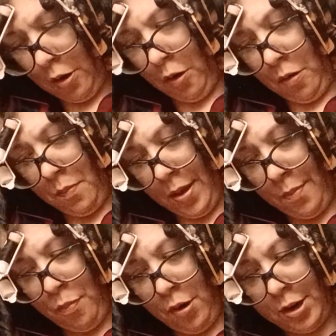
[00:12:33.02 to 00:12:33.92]
curl,
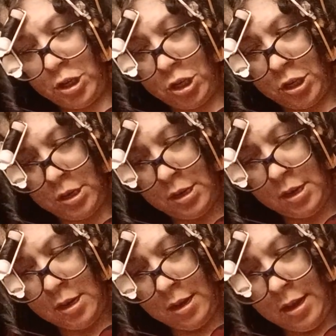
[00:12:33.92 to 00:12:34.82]
but brush
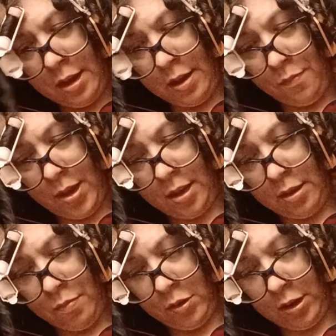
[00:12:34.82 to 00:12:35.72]
and make
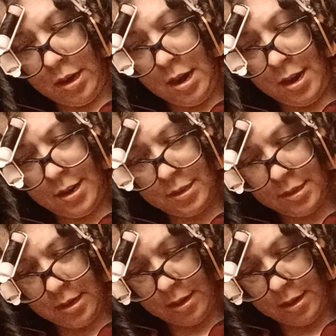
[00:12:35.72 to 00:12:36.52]
them look nice